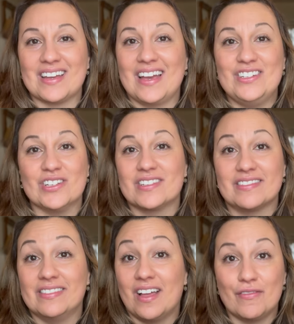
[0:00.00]
I just
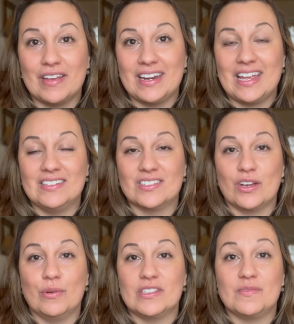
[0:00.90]
love it. And
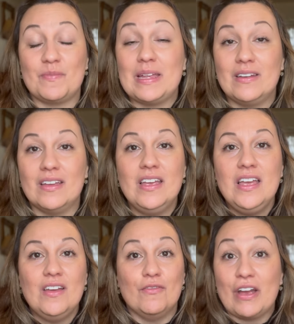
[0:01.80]
so it's been
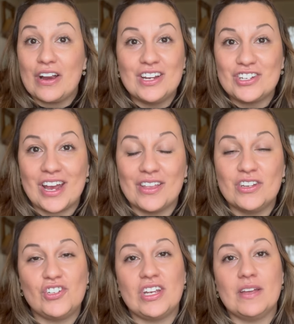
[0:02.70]
very
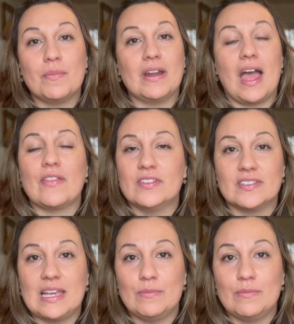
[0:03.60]
challenging, but at the same